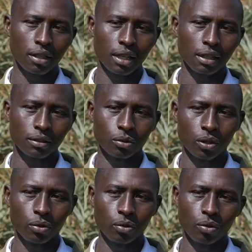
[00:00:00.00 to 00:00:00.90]
That's
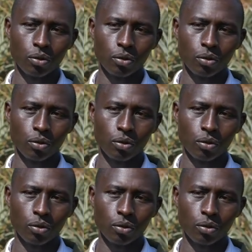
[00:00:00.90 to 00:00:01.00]
when you